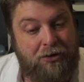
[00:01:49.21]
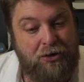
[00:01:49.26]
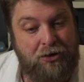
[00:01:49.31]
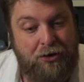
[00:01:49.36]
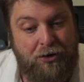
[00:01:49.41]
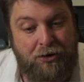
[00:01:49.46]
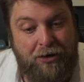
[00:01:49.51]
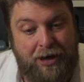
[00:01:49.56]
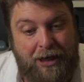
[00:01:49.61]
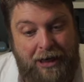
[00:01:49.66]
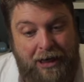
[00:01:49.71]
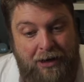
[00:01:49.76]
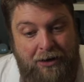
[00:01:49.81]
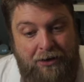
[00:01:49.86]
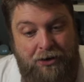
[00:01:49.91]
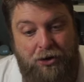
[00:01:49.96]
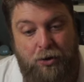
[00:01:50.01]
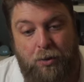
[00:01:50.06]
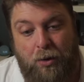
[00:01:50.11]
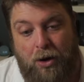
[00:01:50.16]
no need,
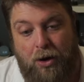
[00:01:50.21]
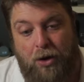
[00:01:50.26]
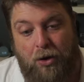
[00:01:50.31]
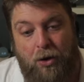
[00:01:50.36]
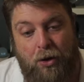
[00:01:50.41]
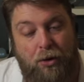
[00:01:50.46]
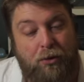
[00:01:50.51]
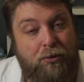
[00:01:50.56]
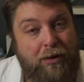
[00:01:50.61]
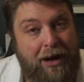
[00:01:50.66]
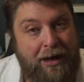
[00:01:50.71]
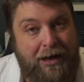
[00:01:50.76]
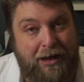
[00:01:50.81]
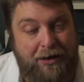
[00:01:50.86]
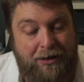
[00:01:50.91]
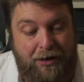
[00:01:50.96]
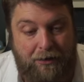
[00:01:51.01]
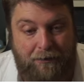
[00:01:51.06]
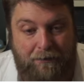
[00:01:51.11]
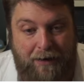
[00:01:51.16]
you are already a
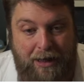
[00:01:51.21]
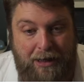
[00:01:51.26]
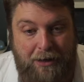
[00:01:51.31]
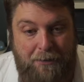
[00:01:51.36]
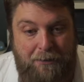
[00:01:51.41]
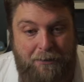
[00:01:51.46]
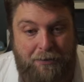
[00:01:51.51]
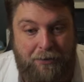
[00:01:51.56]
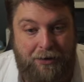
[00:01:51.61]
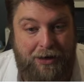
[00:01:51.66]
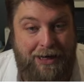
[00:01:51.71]
developer.